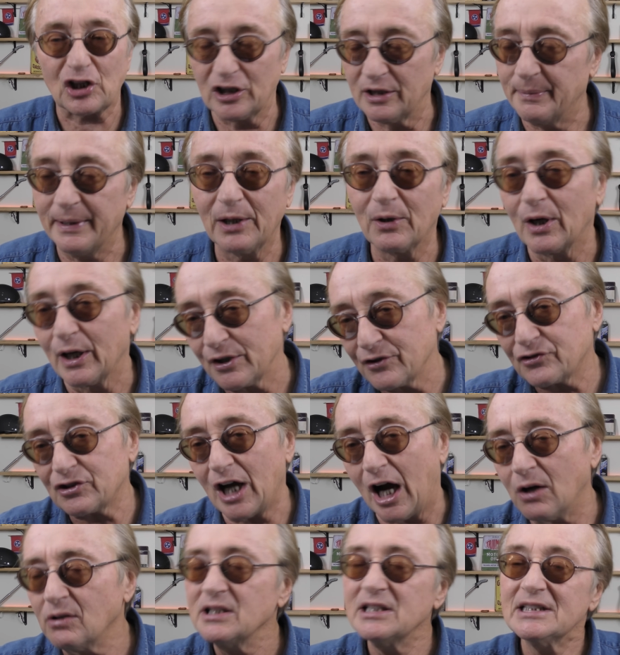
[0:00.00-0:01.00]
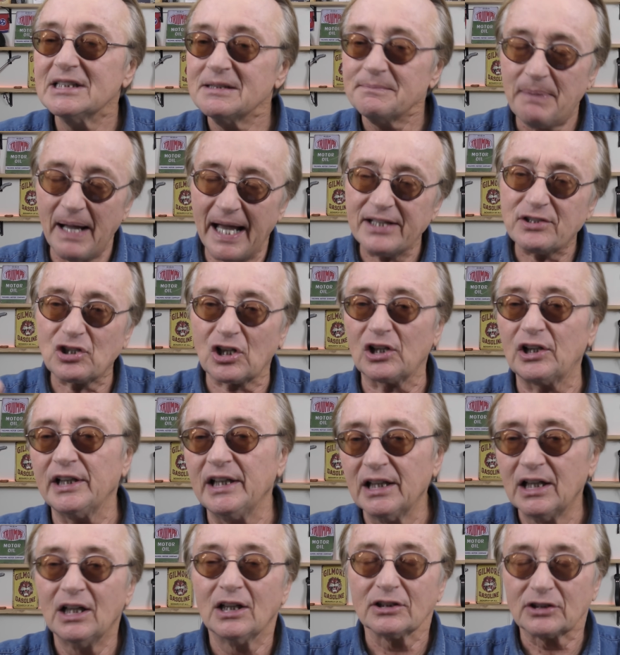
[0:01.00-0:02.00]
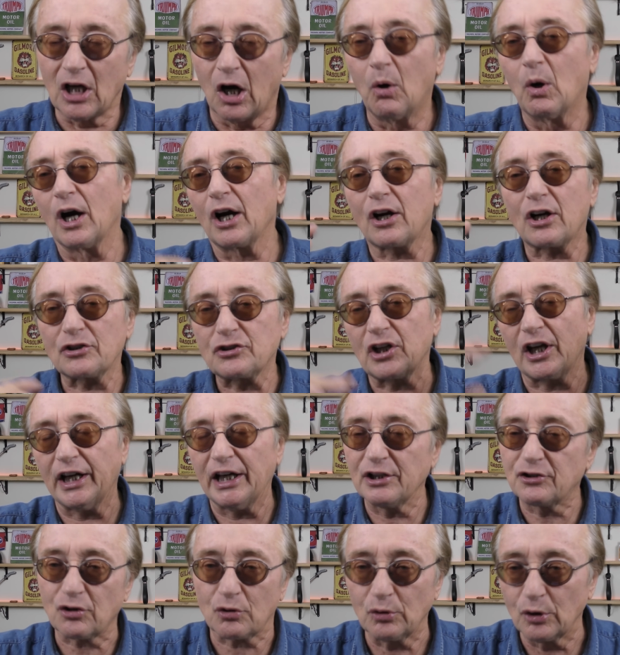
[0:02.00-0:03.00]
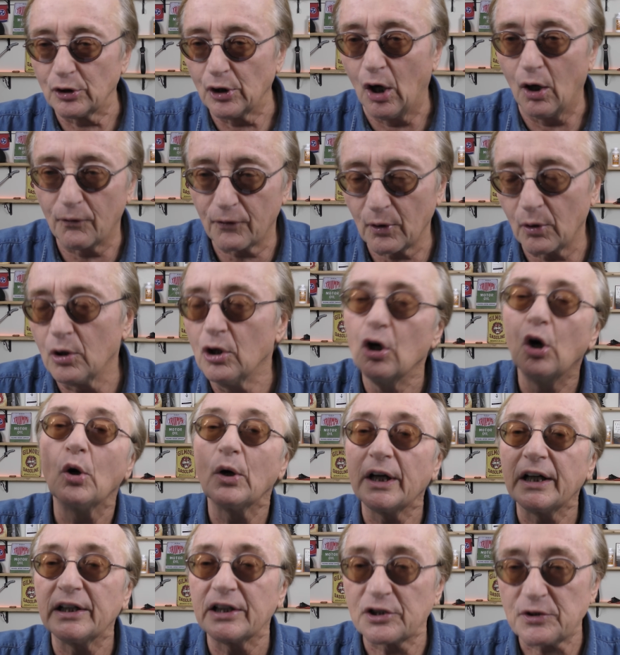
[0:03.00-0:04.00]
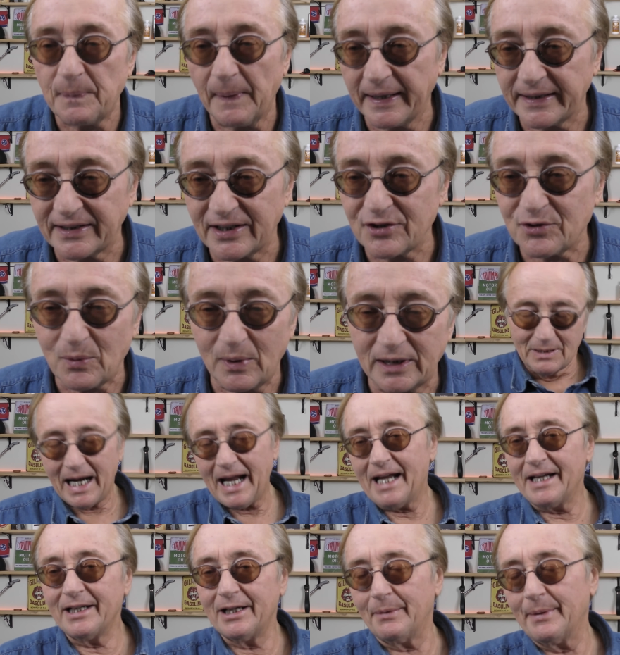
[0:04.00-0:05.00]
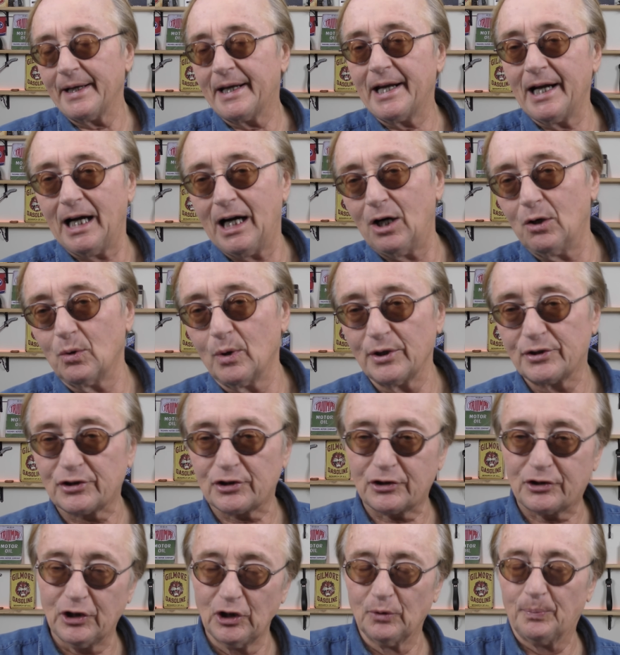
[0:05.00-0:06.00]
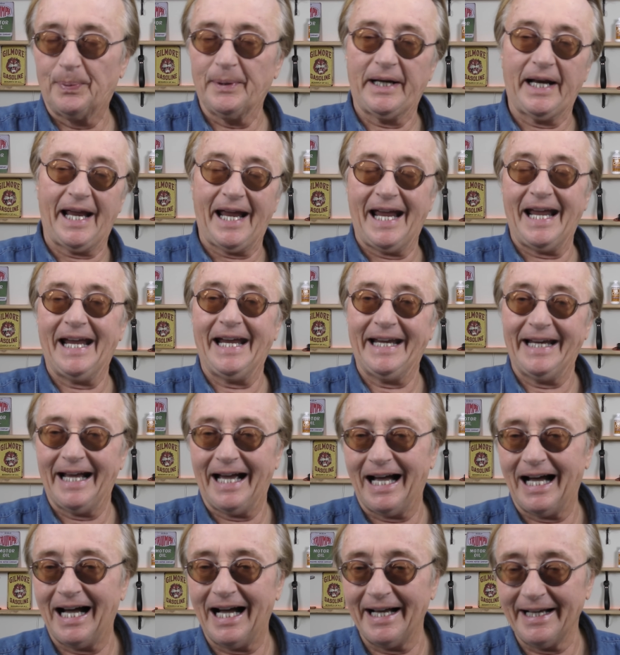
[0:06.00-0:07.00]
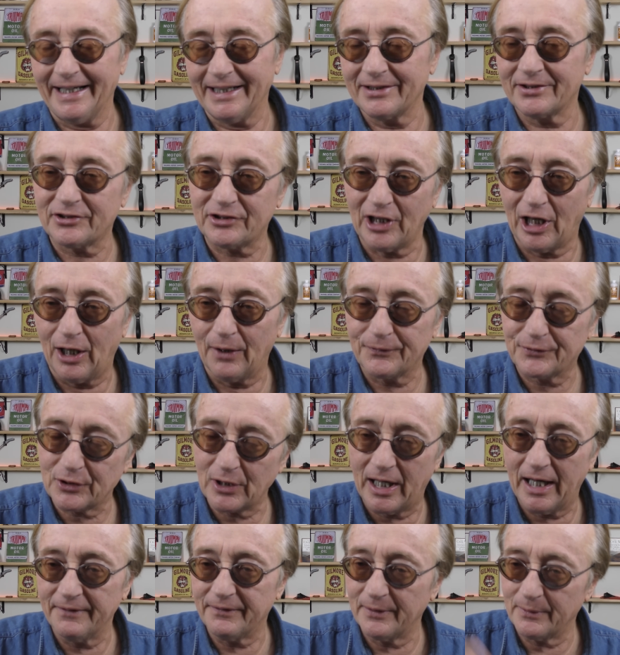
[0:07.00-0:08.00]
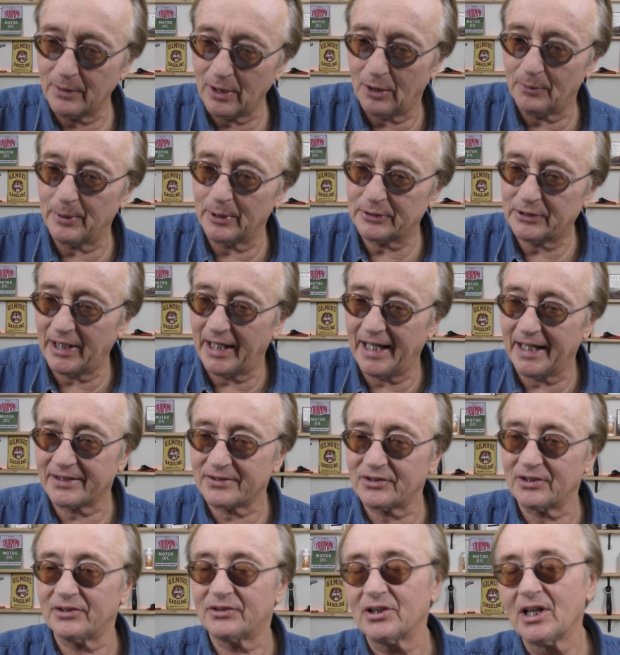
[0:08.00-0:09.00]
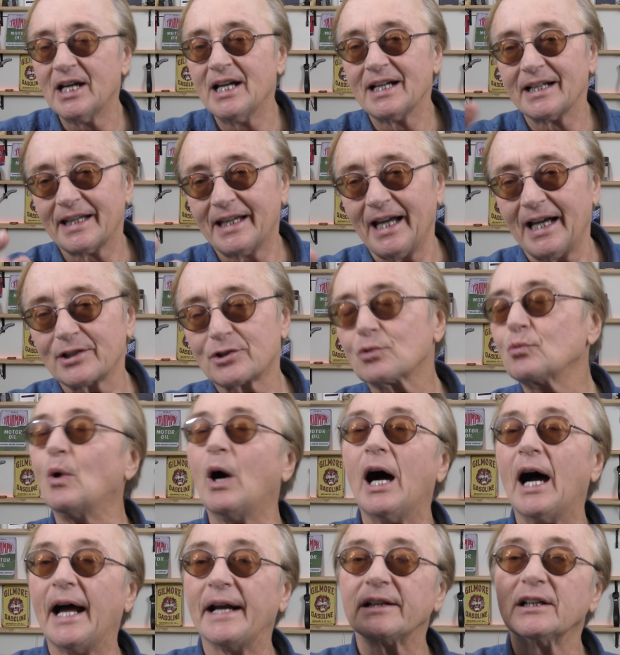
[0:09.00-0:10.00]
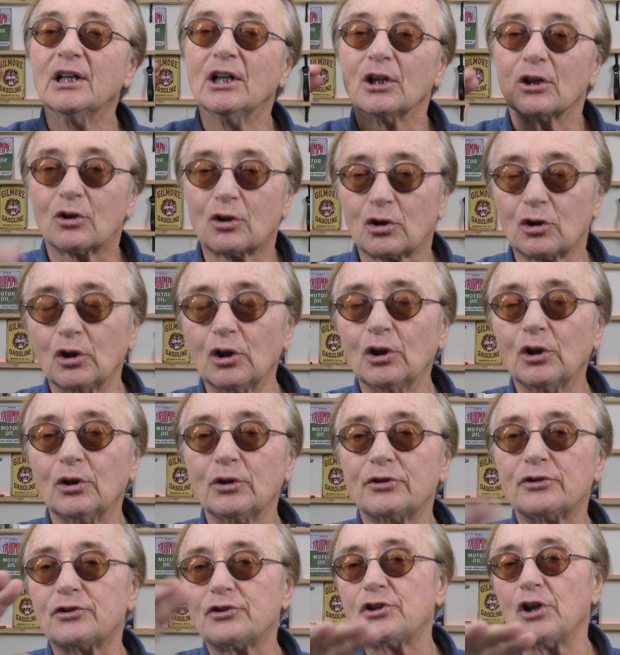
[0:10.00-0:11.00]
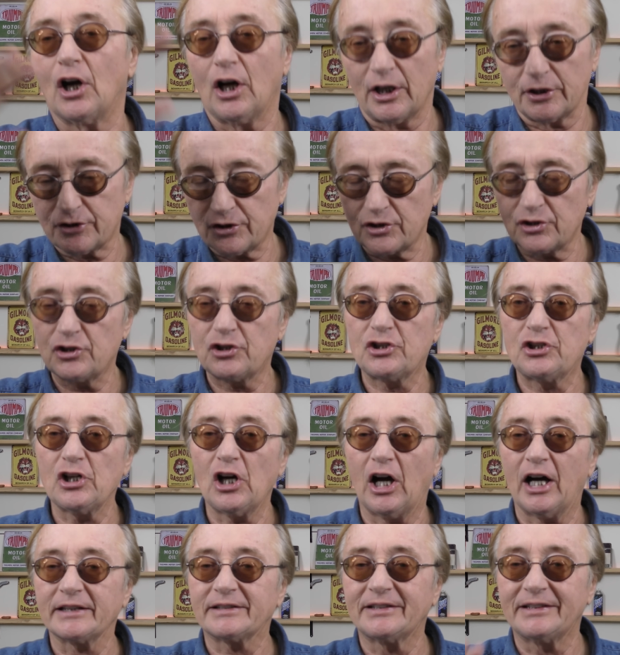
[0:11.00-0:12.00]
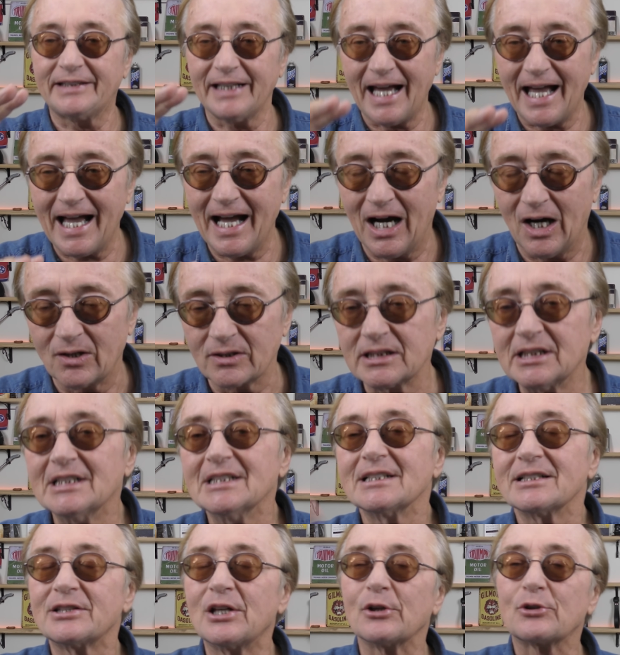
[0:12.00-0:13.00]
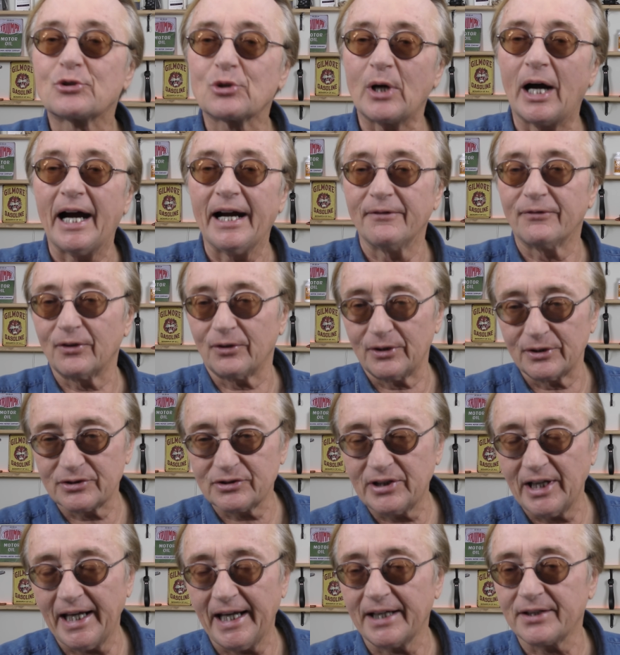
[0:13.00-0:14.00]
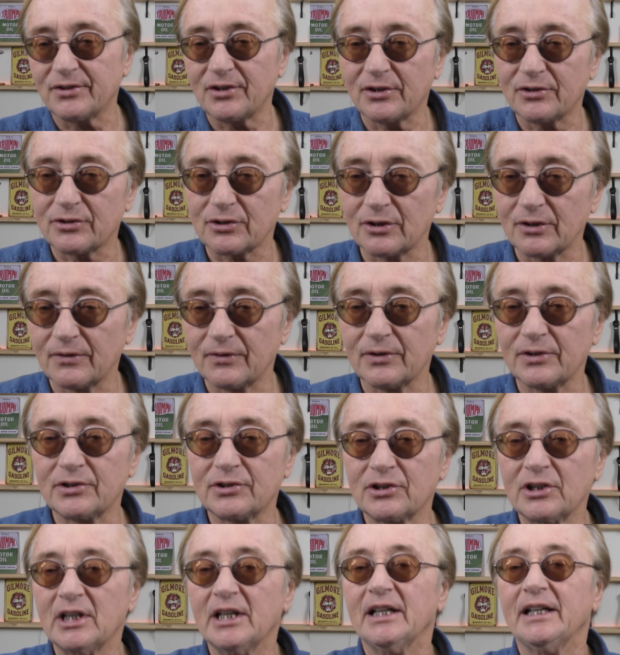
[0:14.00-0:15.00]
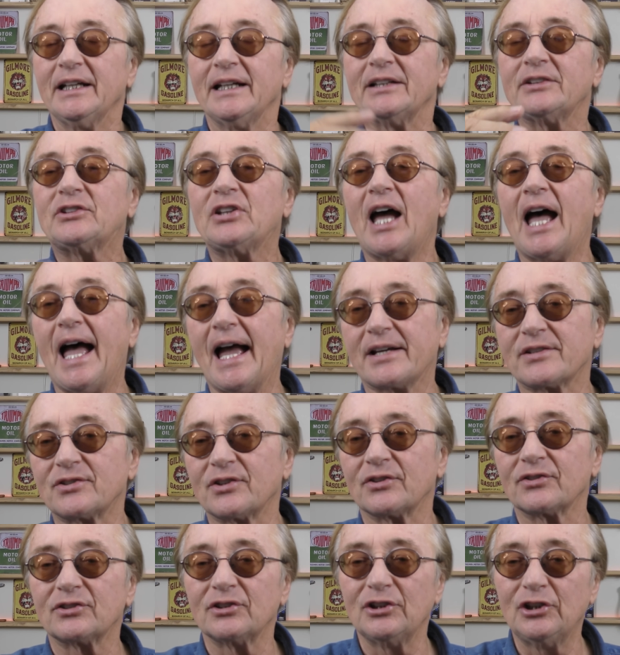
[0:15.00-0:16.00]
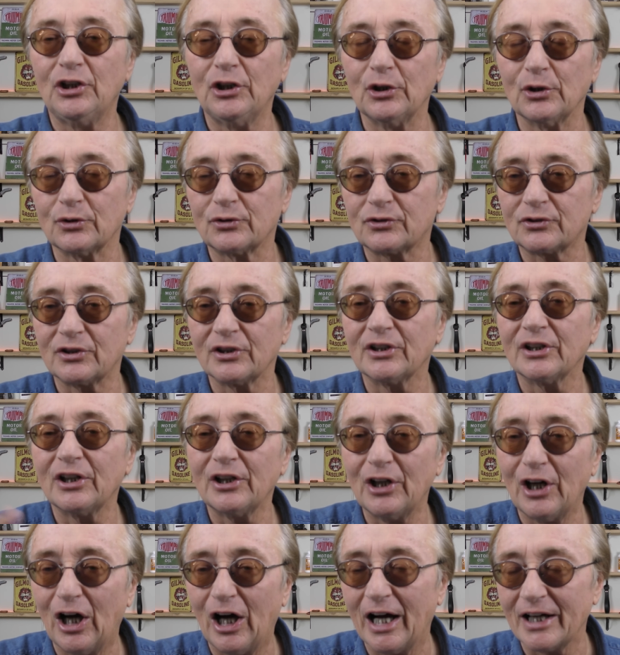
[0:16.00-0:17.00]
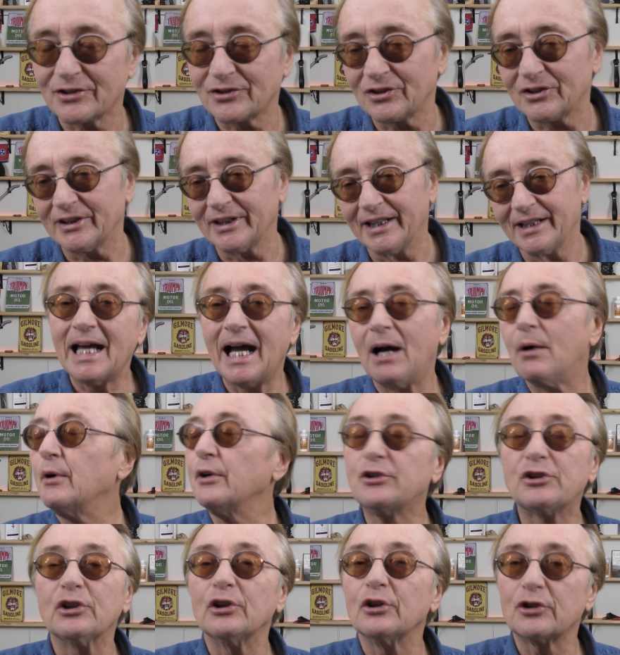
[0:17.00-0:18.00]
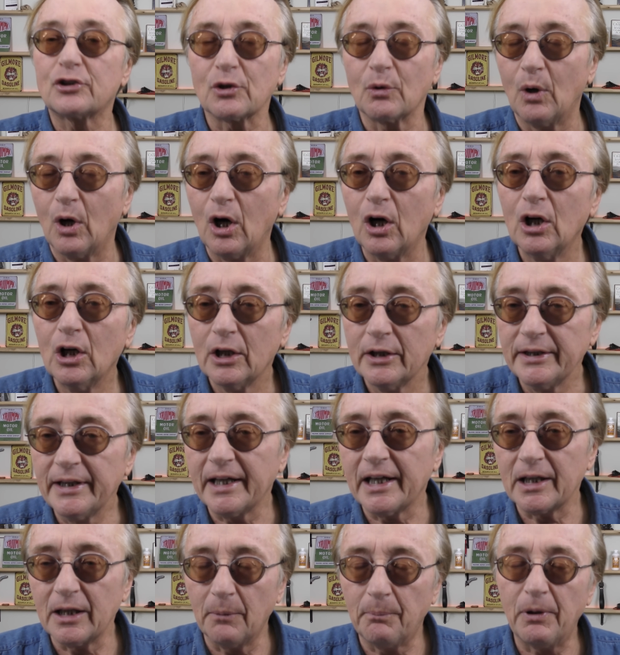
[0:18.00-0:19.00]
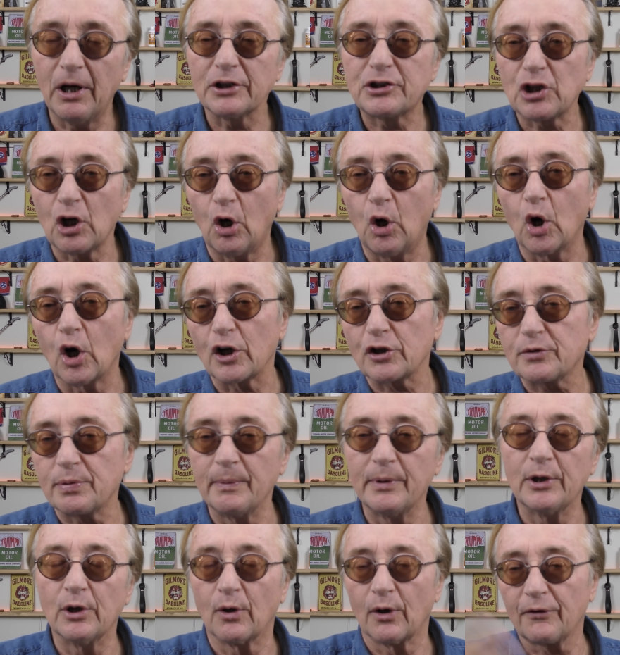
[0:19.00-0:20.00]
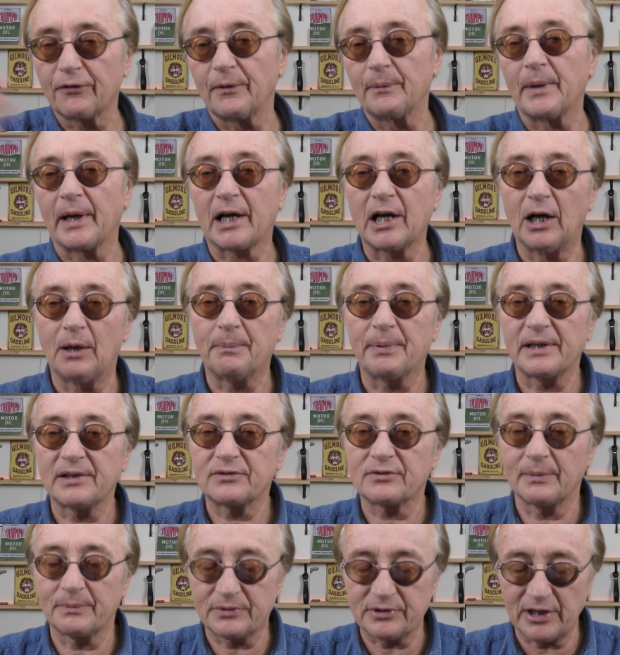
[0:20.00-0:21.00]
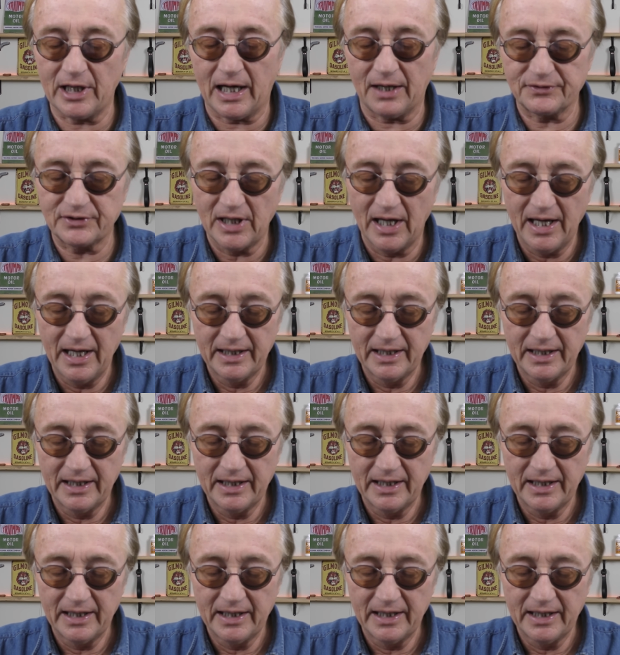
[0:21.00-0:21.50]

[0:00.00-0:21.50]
going to be worse. So basically, the workers are getting screwed over. Who didn't expect this one? Well, here we go with stupid AI and self-driving robo-taxis. Guess what? Cruise just shut down their driverless taxi service in Texas, in Houston, in Austin. Now, as usual, you get a bunch of horse manure from the companies themselves.